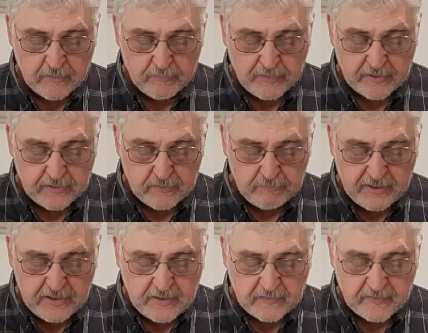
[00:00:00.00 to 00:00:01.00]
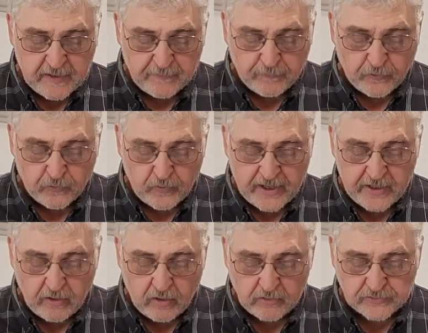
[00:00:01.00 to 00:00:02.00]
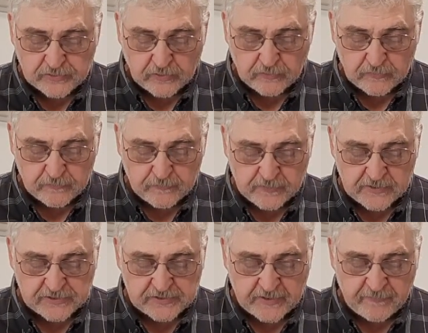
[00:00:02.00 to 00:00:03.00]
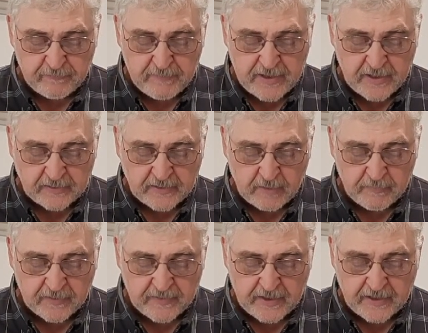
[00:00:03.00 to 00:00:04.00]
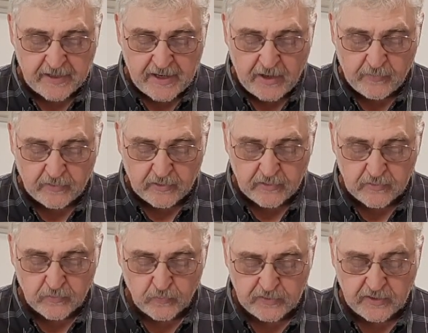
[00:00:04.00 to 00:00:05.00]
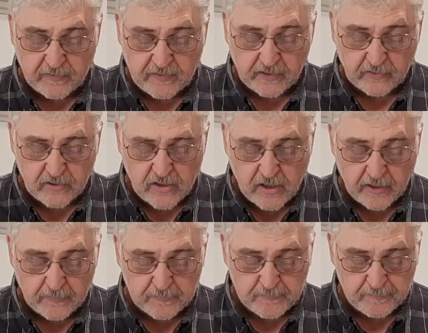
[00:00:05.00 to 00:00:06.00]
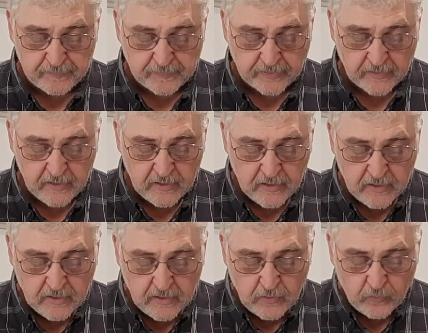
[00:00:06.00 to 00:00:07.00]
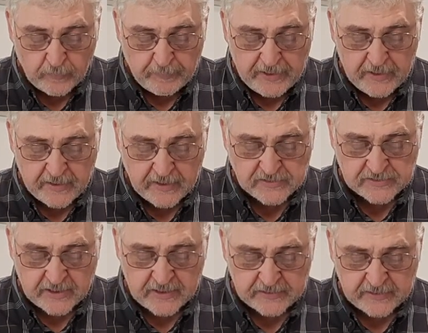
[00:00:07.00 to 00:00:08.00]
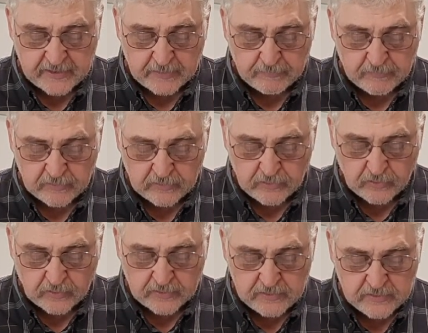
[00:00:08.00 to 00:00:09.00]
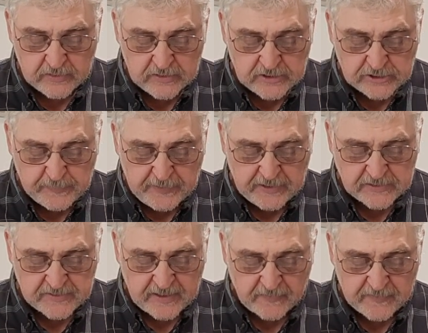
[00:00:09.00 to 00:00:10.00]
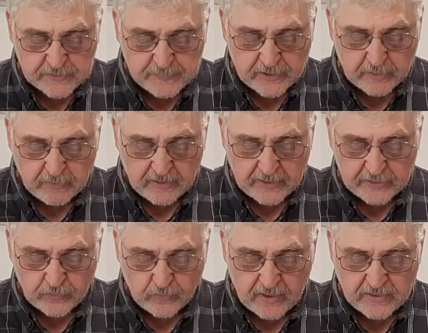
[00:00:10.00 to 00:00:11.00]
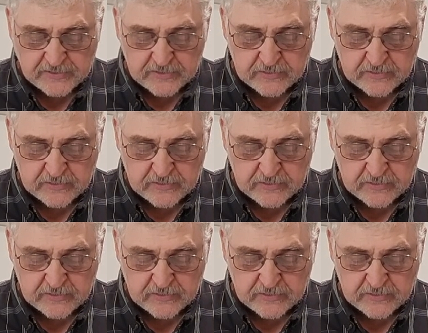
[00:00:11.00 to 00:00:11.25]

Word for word: But be therefore ready also, for the Son of Man cometh at an hour when ye think not. When Peter had said unto him, Lord, Speakest thou this parable unto us,